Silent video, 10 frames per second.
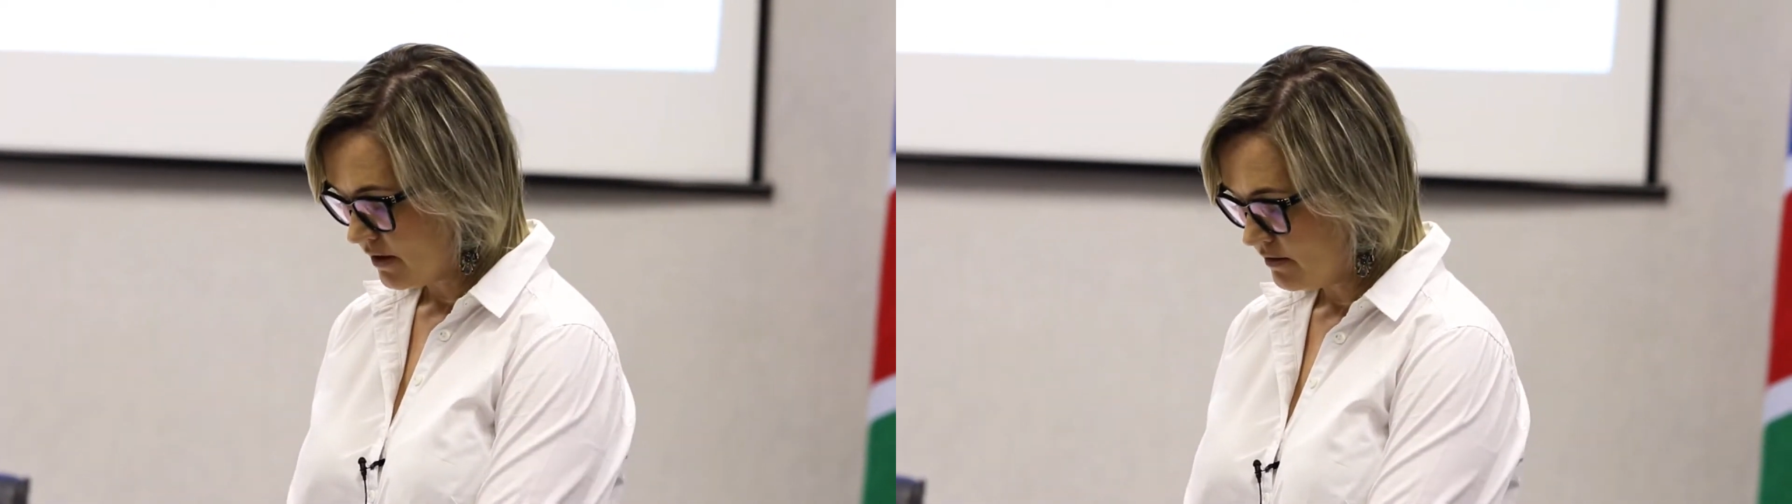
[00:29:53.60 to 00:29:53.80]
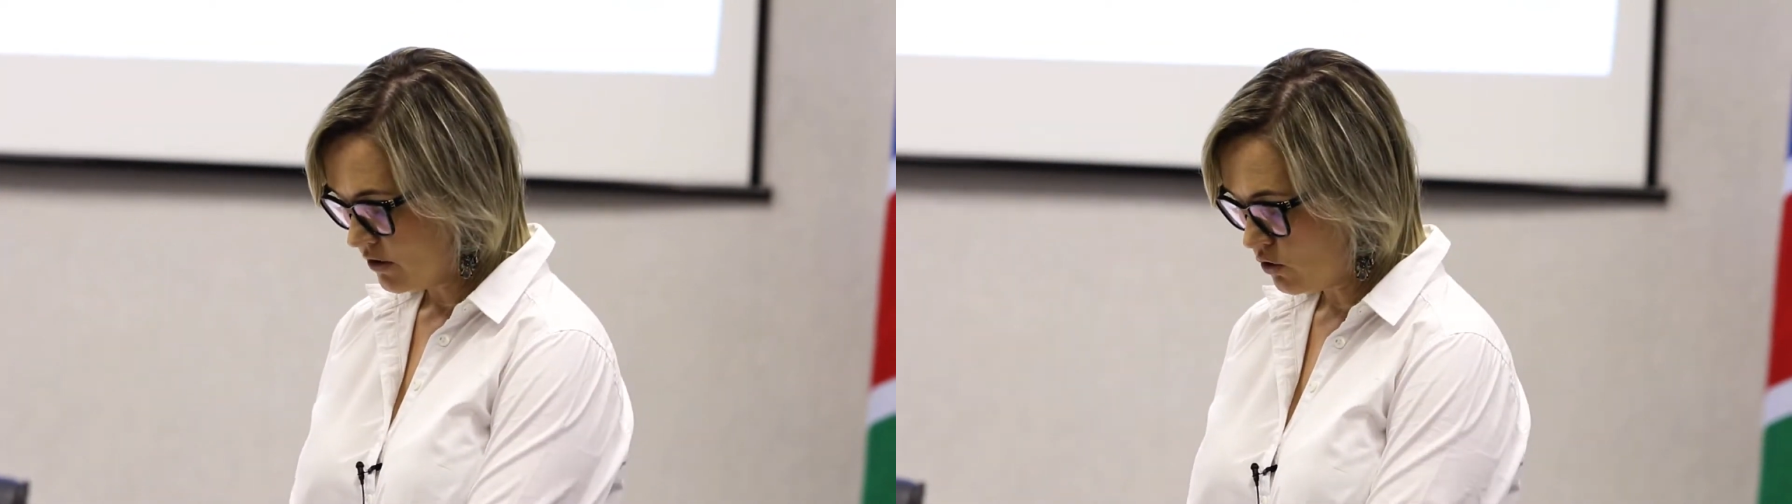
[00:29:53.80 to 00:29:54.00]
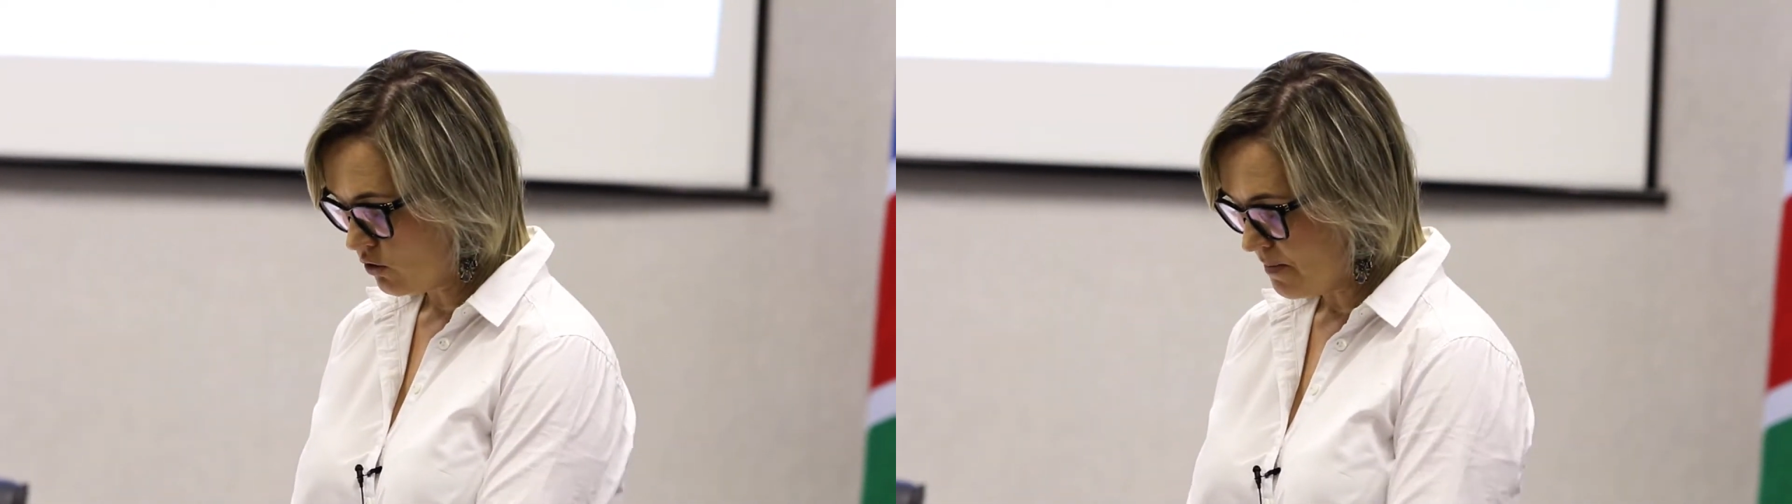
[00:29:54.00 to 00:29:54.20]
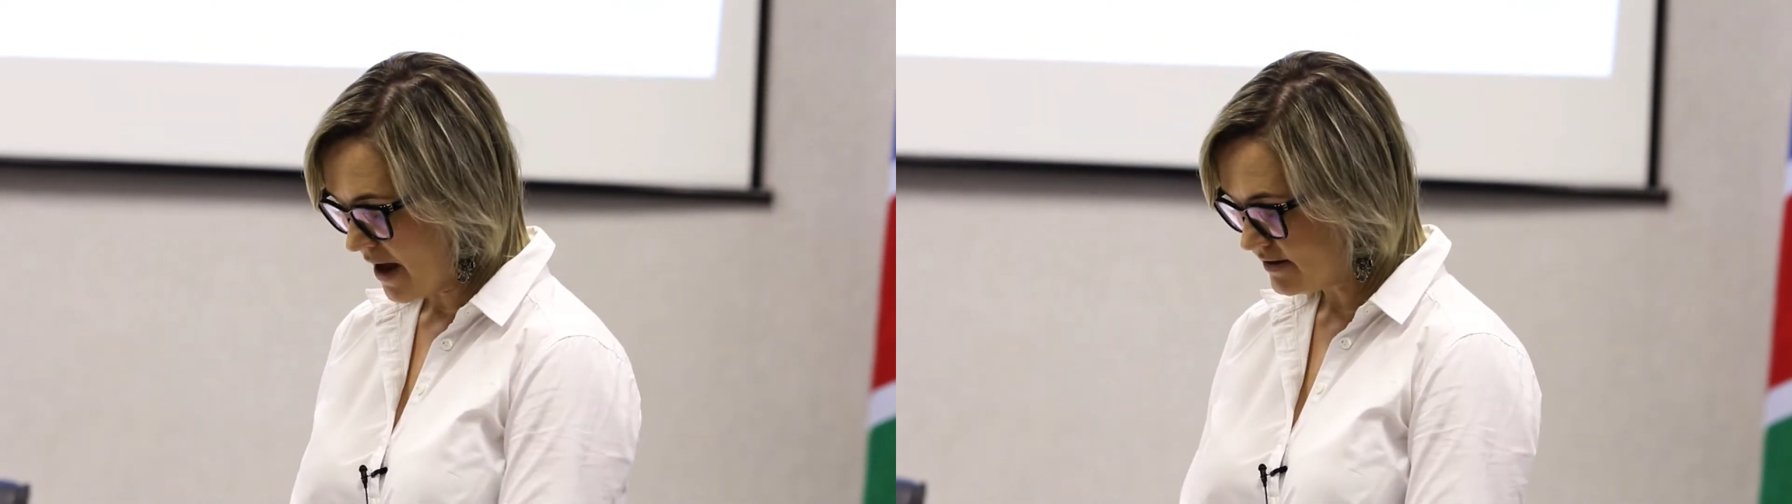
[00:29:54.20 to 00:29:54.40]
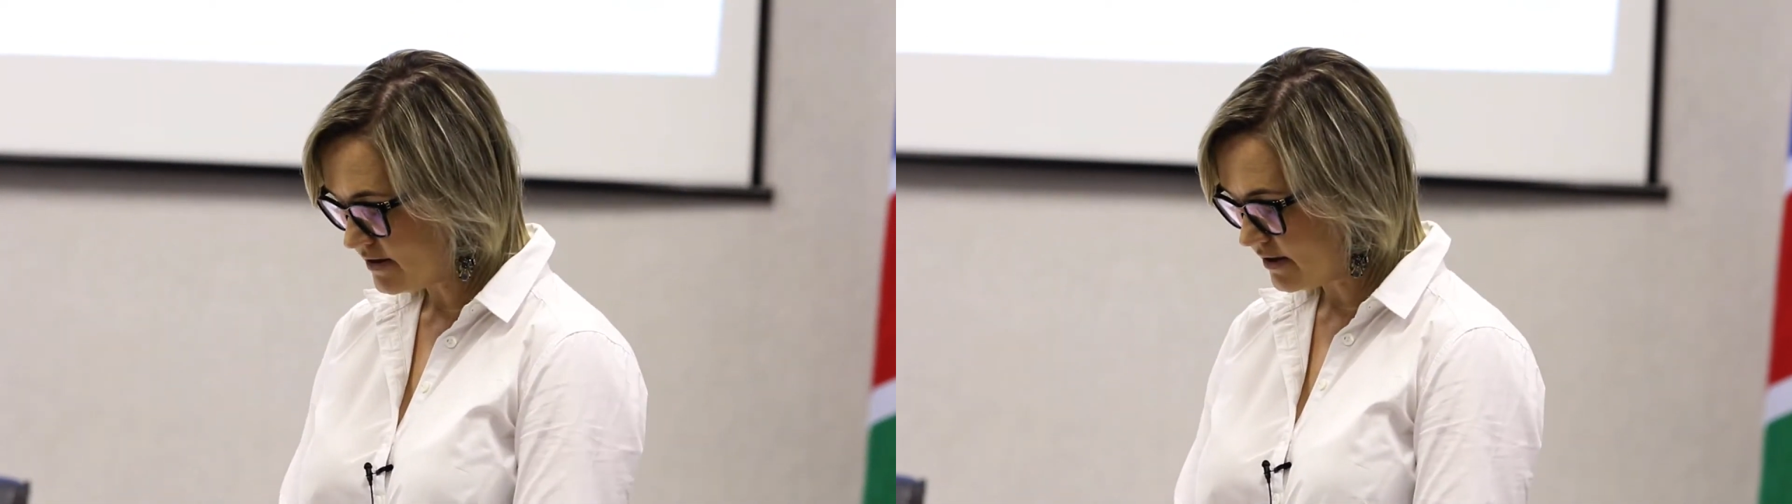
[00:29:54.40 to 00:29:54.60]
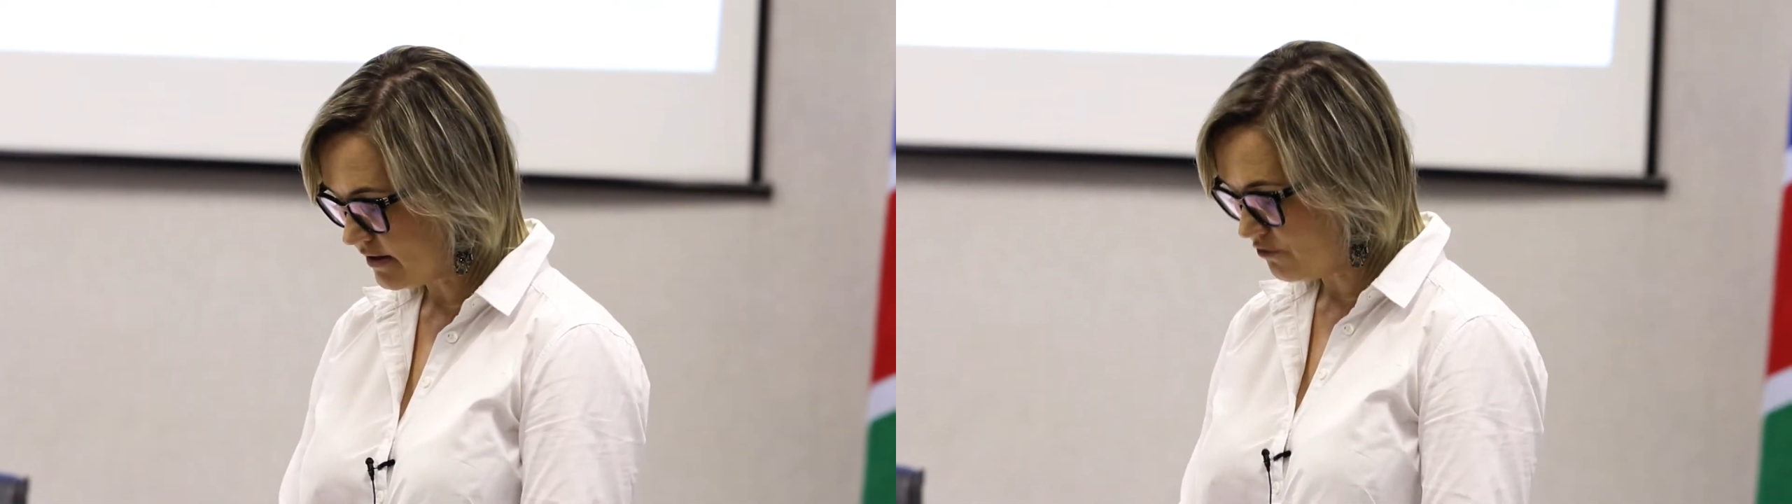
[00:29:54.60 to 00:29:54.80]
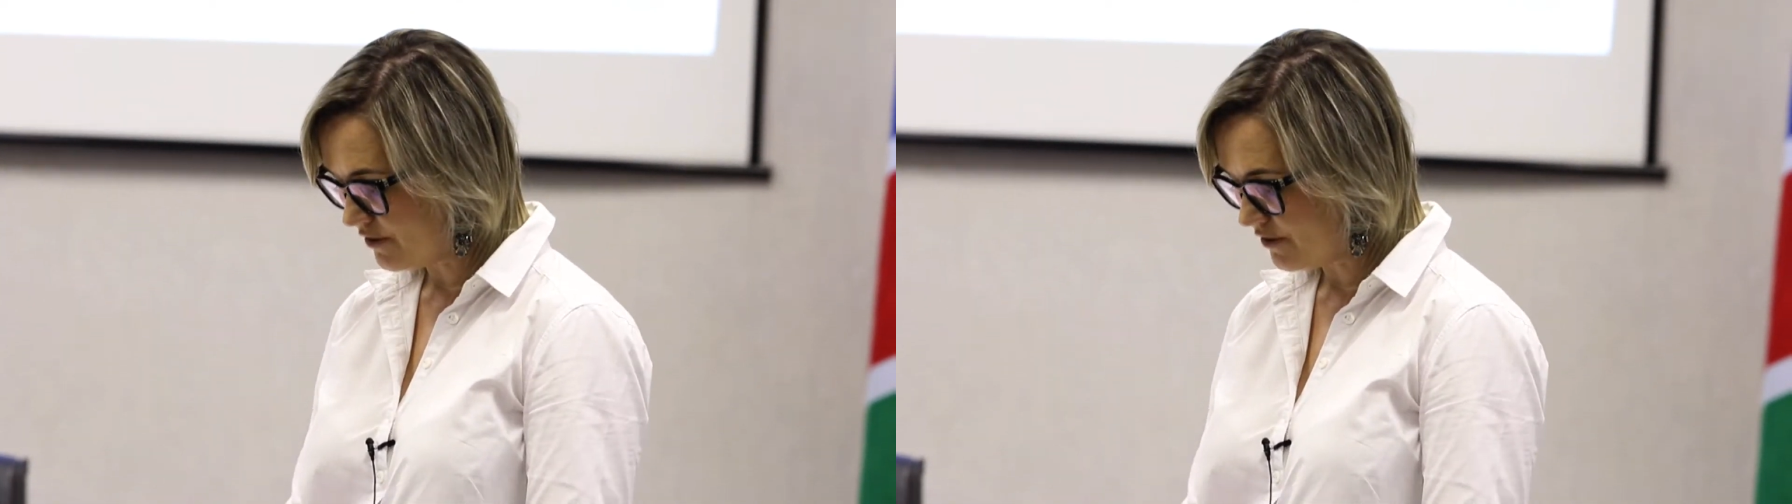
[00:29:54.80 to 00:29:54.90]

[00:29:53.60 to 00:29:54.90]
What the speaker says: the matter on